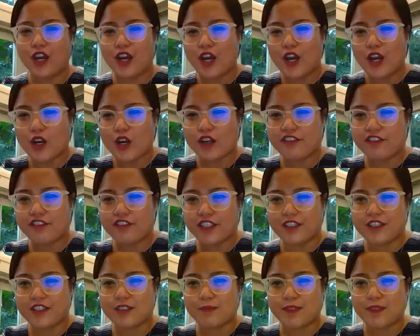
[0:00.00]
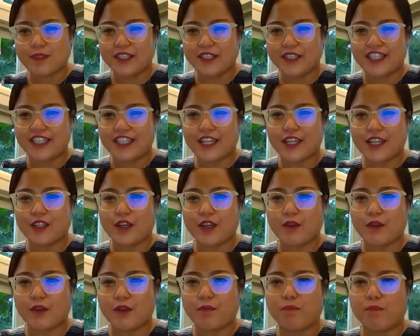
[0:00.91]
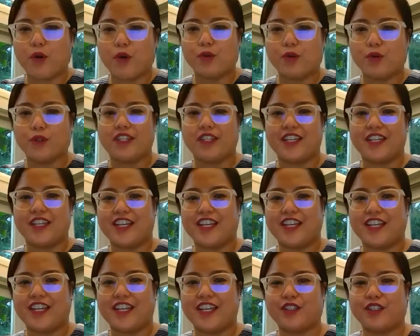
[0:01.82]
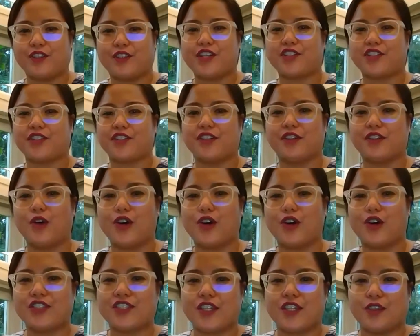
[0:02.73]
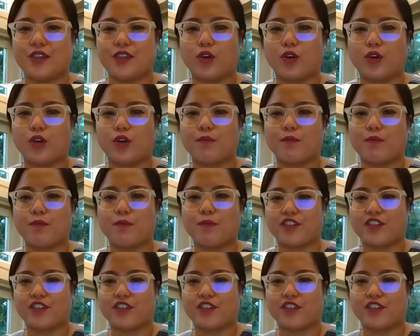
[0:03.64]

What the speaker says: confidence building, and uphold international laws and norms of conduct.